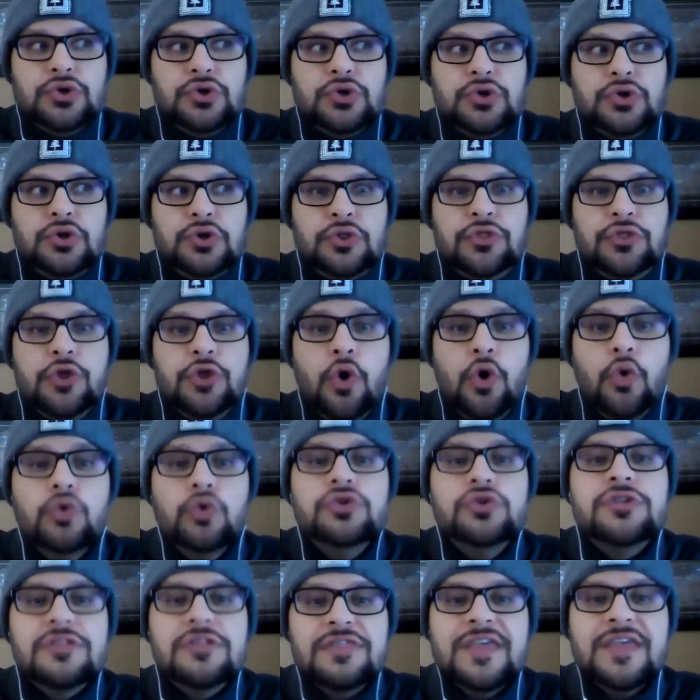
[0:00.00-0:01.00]

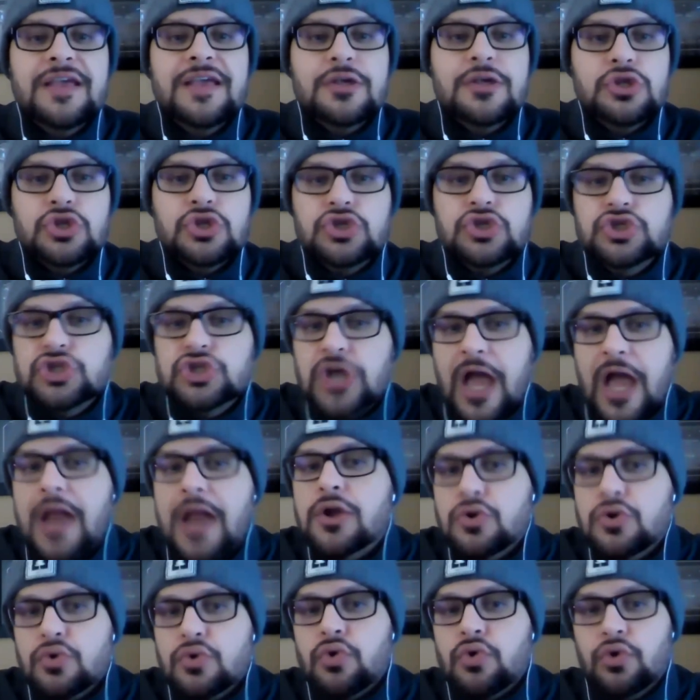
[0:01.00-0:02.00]
those things
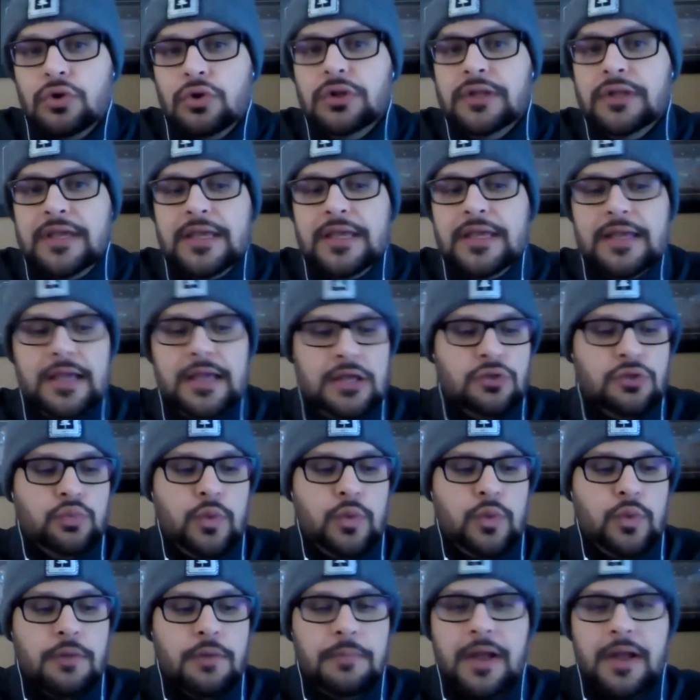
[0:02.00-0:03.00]
generally is
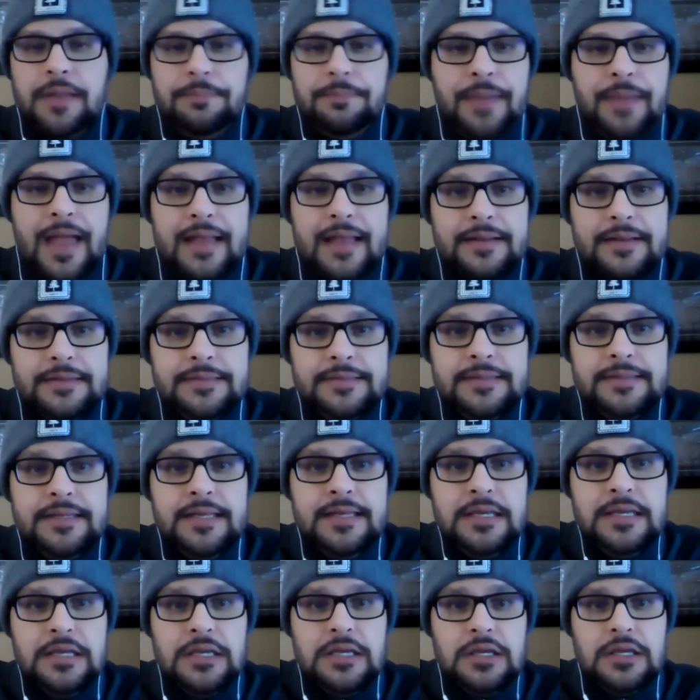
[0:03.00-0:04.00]
where Mike Pettin,
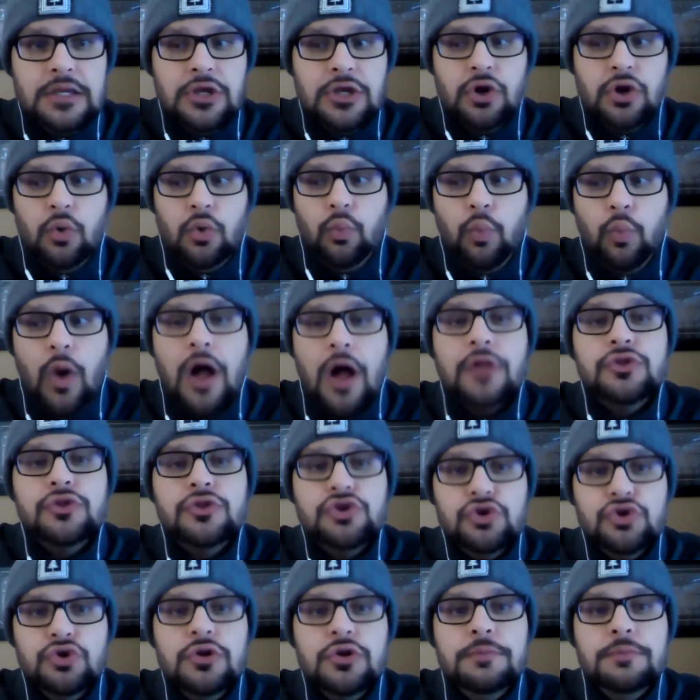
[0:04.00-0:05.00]

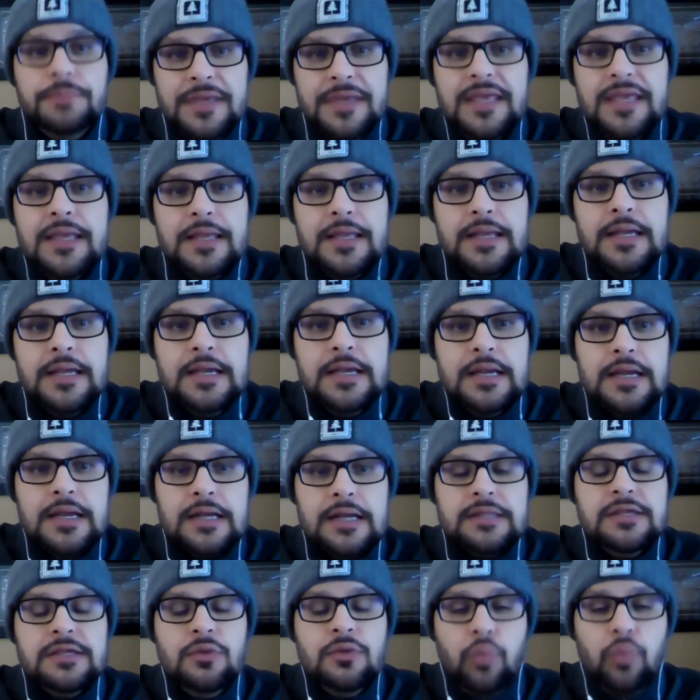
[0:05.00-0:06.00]
wants you to be,
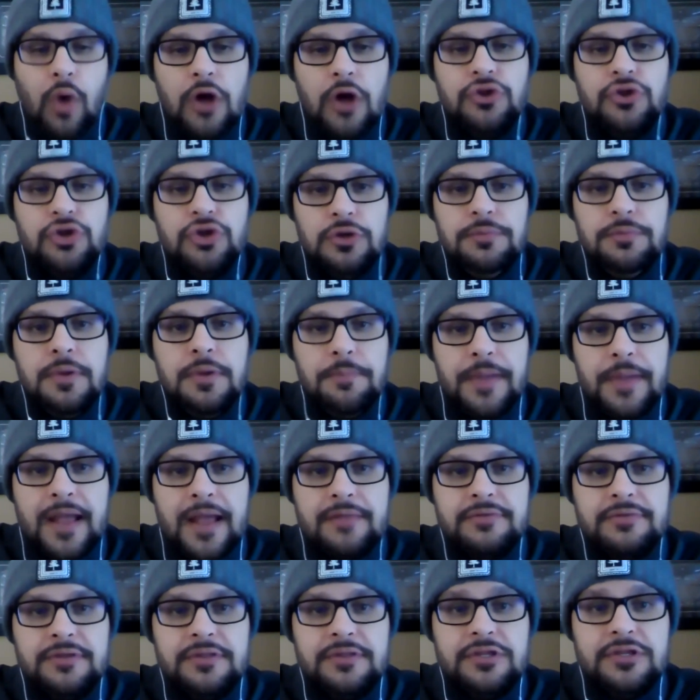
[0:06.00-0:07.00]
is he wants you to be in
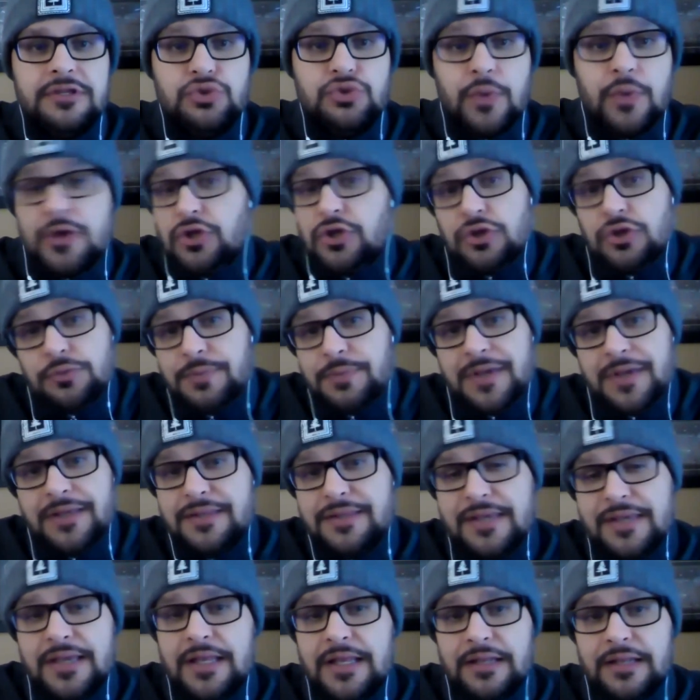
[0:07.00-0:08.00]
passing situations
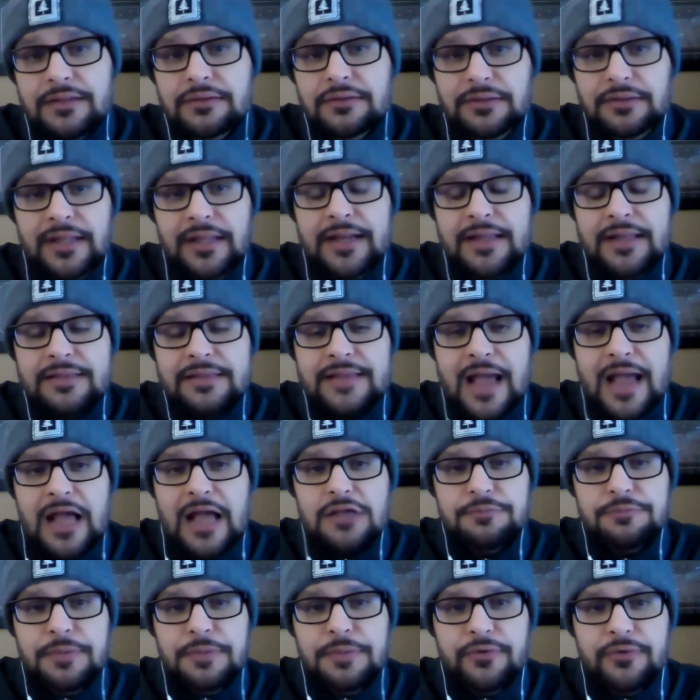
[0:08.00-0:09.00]
because he can let his
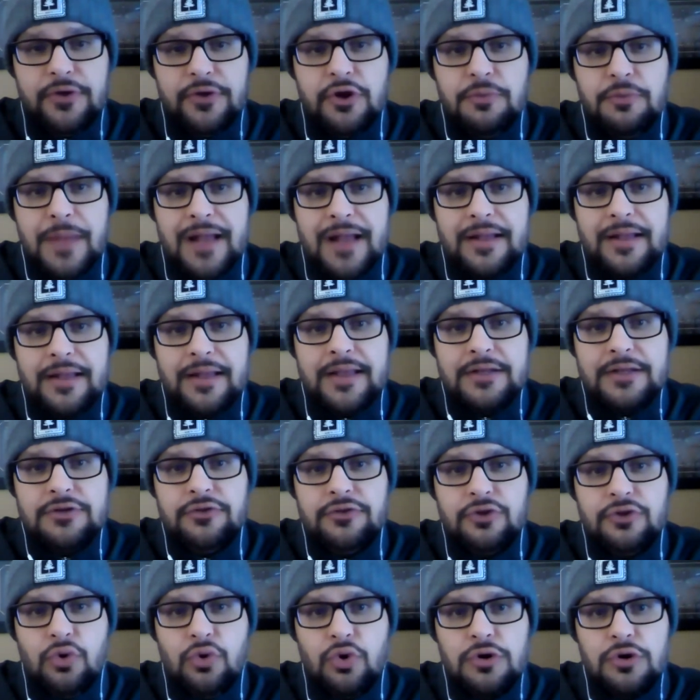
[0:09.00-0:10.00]
guys pin their ear back and get to
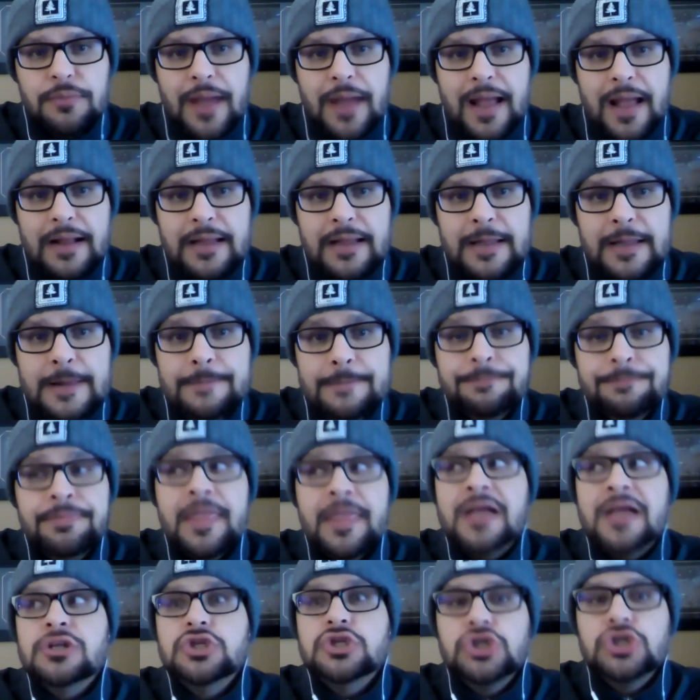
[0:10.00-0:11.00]
the quarterback.
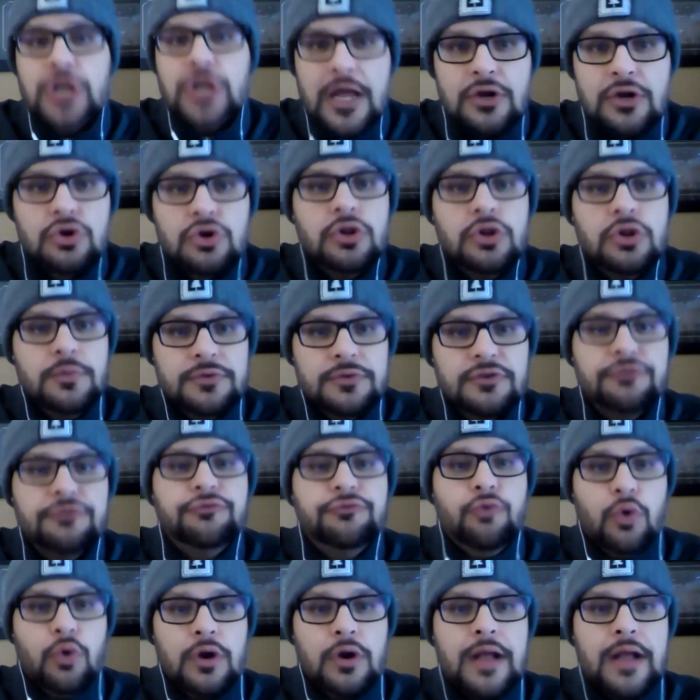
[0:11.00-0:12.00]
And generally with the
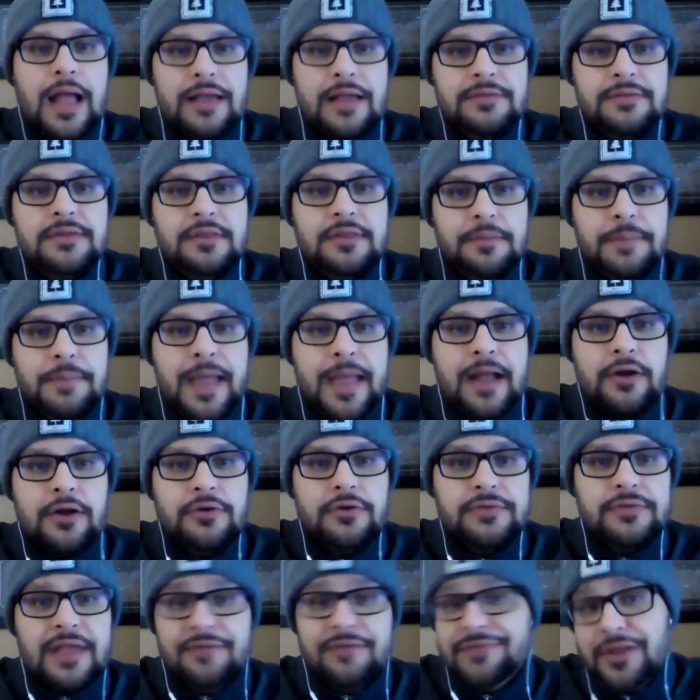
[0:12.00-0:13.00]
four guys that the
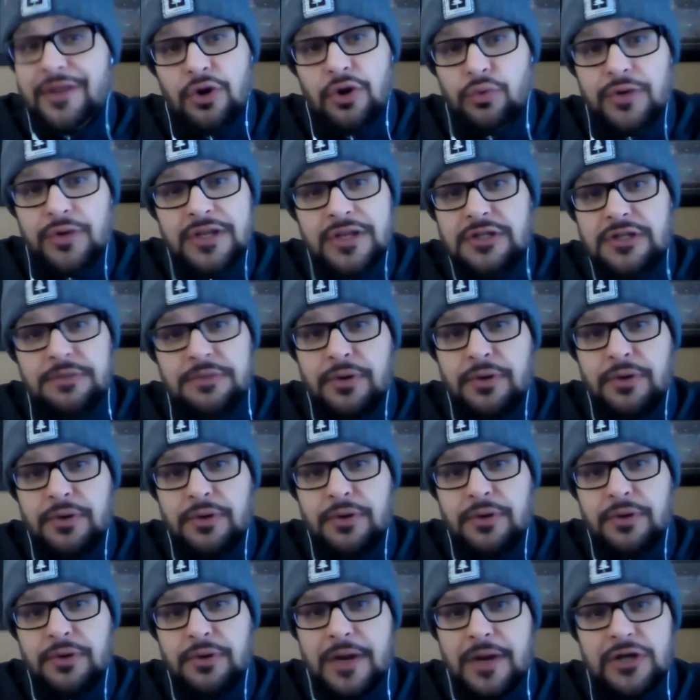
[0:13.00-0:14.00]
Packers have, they don't need to bring
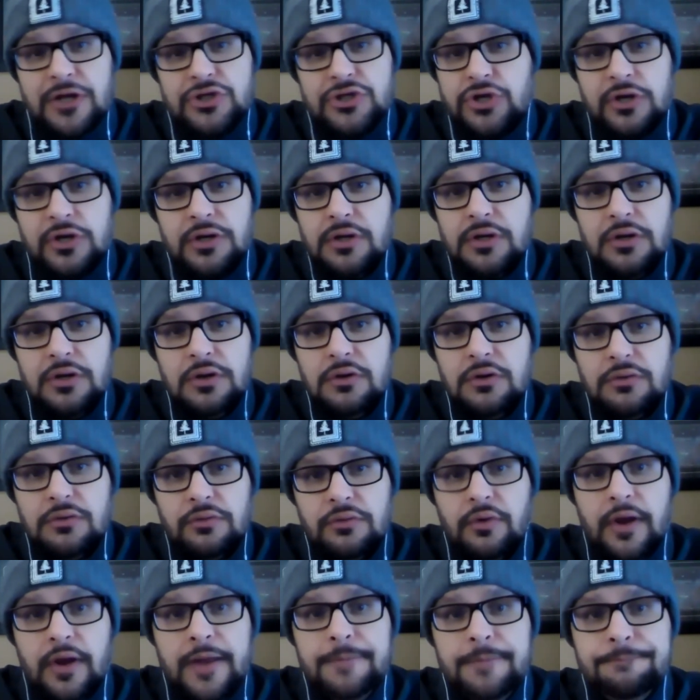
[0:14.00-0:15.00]
much pressure,
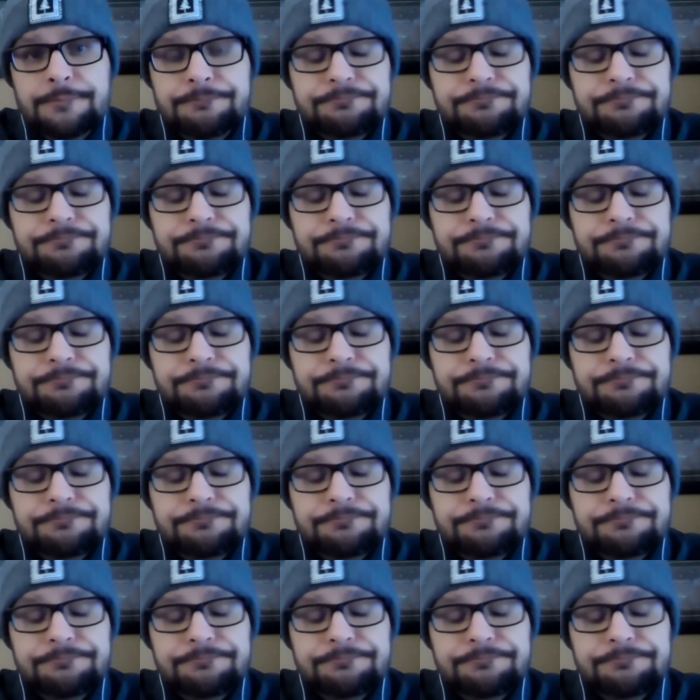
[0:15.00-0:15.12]
right?